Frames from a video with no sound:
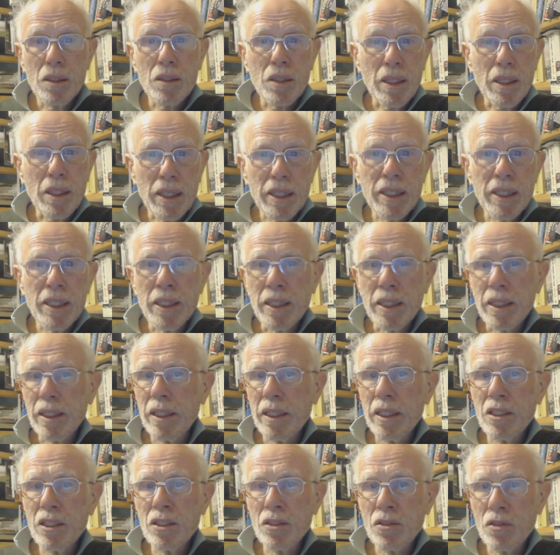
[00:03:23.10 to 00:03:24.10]
This
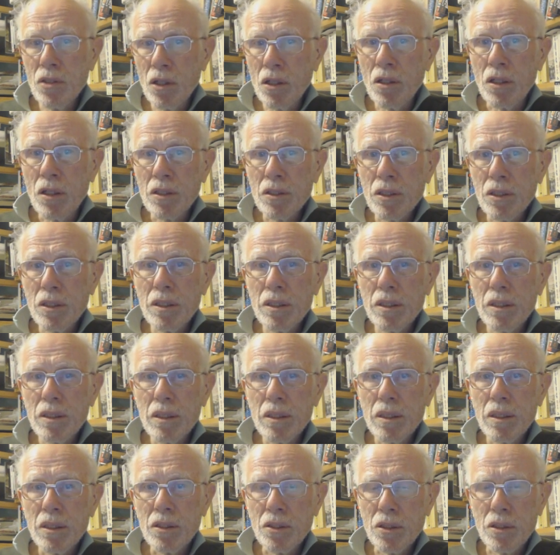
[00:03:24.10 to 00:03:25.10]
clearly is not
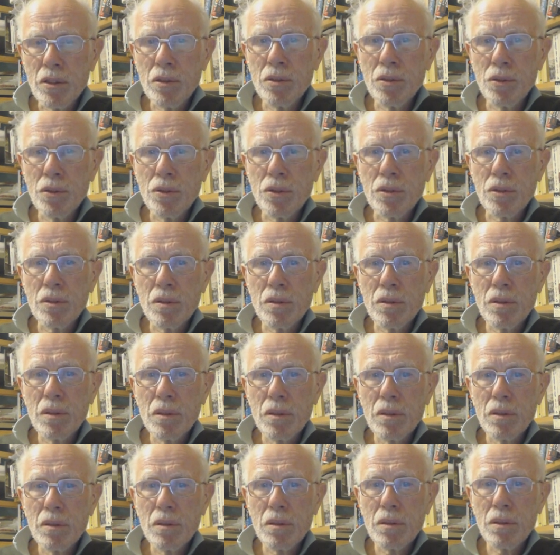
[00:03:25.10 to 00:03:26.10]
a solution
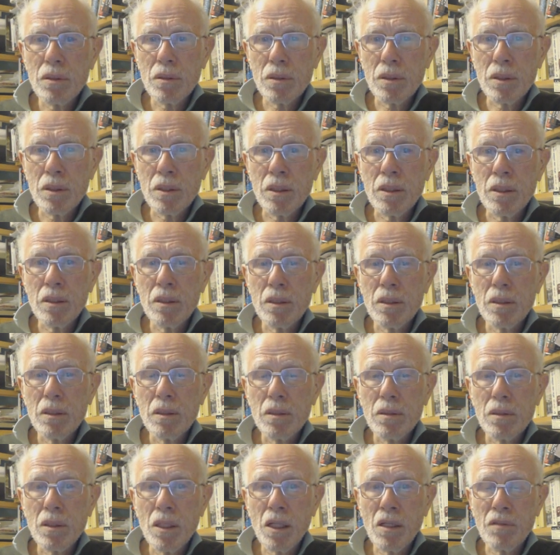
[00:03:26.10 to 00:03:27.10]
to the
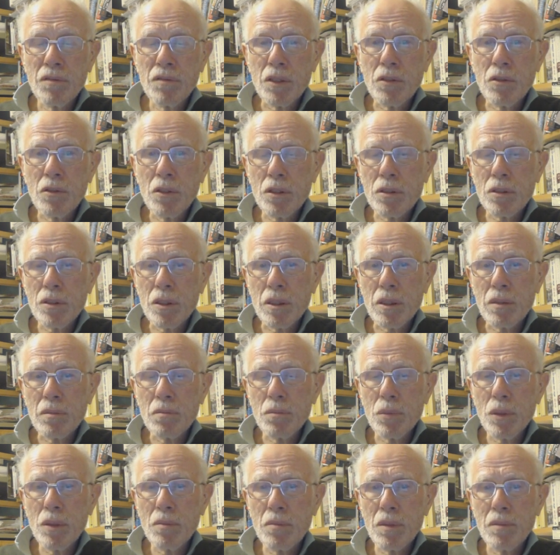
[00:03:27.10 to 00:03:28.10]
Dartford crossing
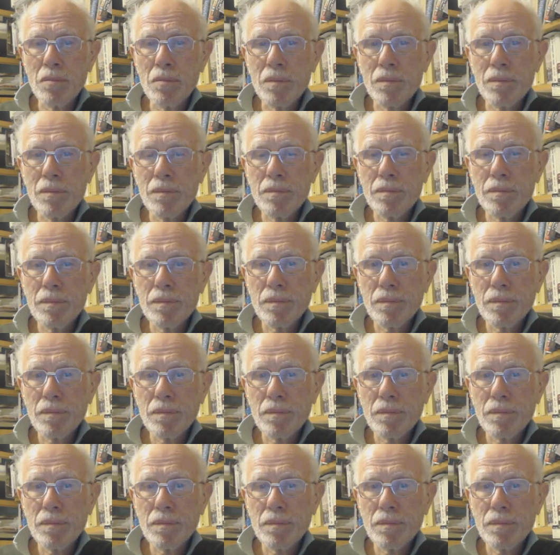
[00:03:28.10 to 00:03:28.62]
problem.